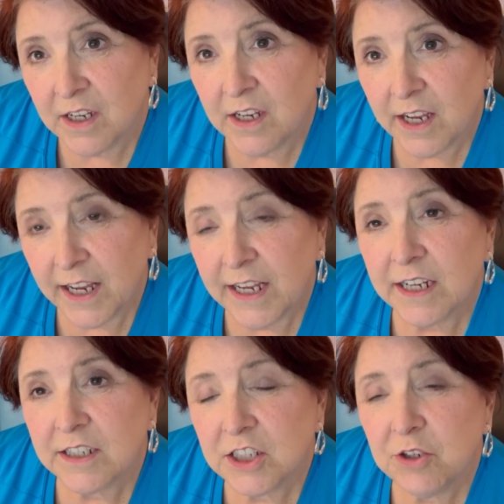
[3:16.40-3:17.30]

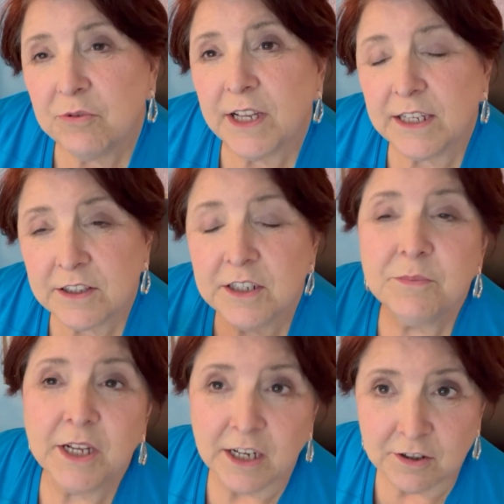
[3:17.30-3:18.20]
and you let them
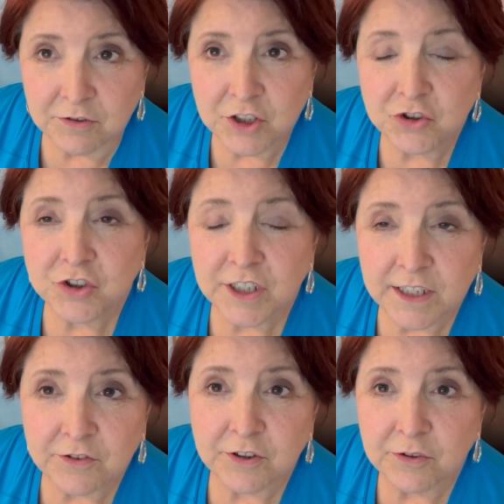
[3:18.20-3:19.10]
know, usually
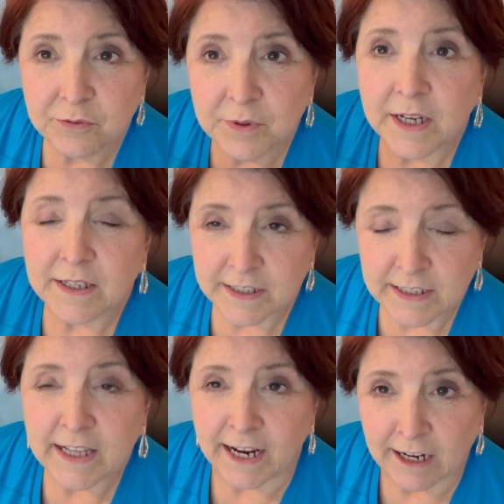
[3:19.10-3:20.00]
through
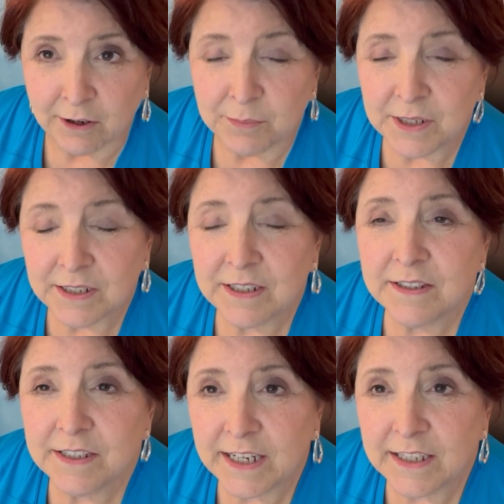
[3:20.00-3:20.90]
an app,
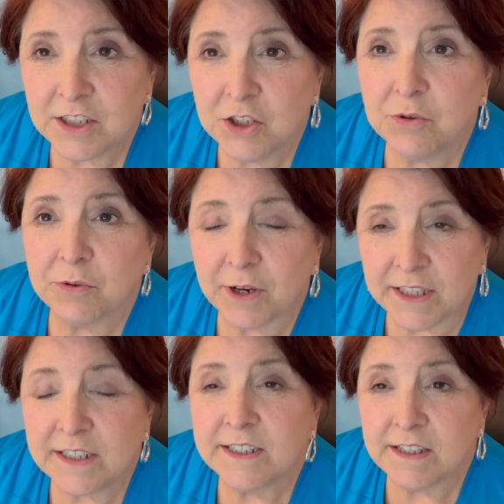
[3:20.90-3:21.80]
that you are
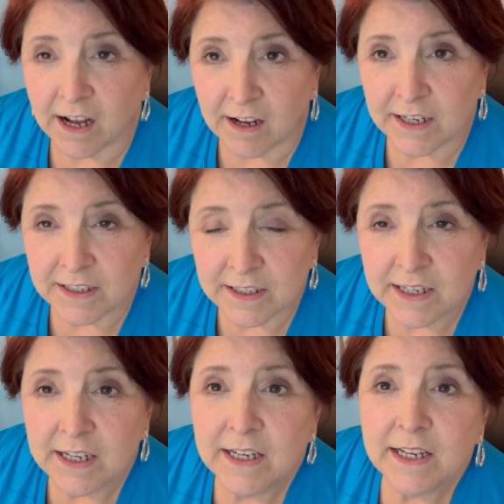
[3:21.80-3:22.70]
ready to dine,
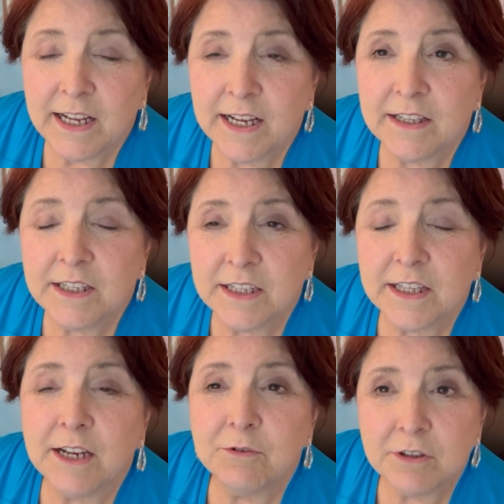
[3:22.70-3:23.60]
and then
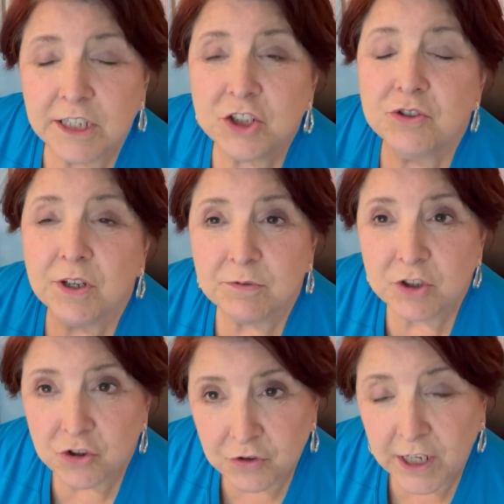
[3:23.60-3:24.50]
they will let you know when
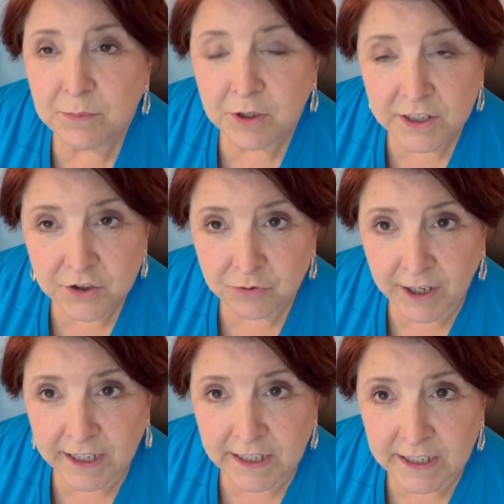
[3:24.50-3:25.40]
your table is
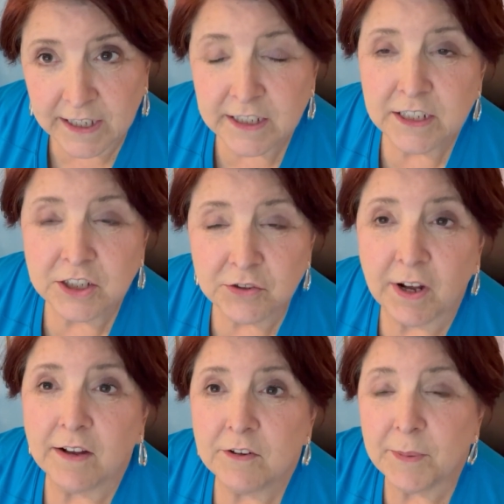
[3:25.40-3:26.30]
ready, and then you
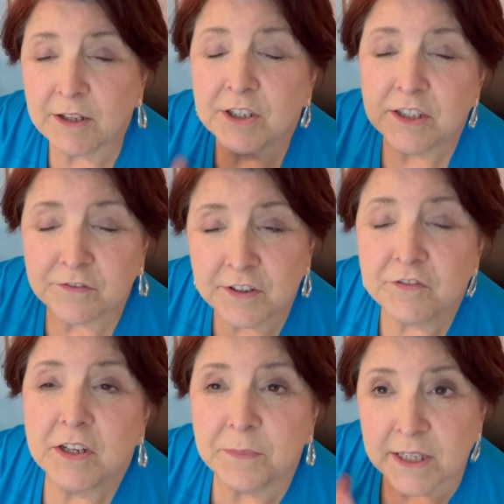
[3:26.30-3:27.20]
have about 10 to
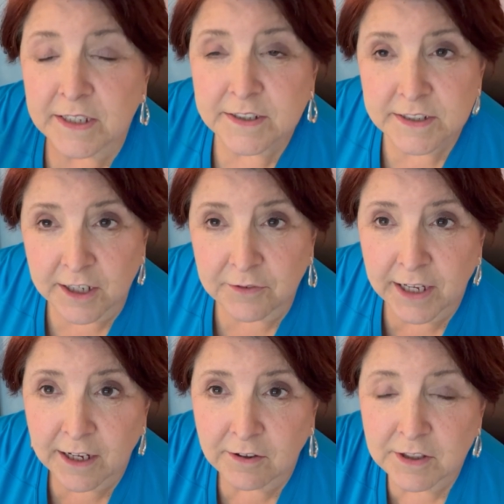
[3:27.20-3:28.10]
15 minutes to go
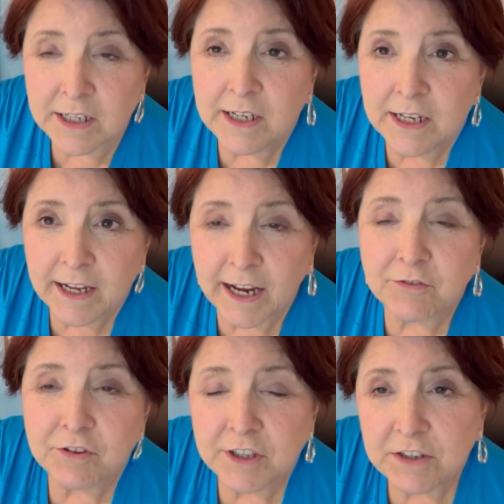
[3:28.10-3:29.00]
down
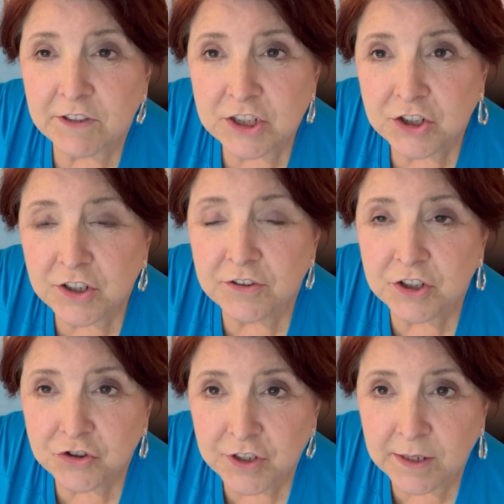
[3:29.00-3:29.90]
after they let you know
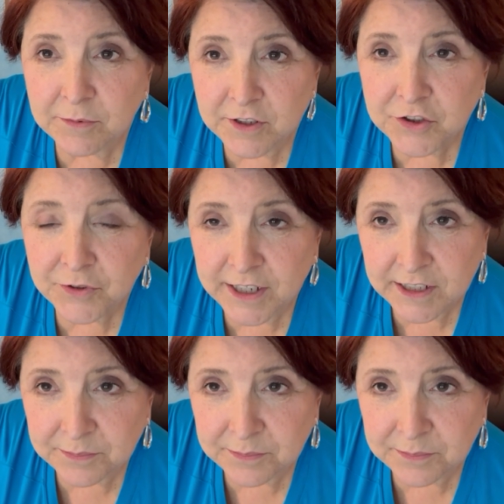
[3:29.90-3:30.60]
that your table is ready.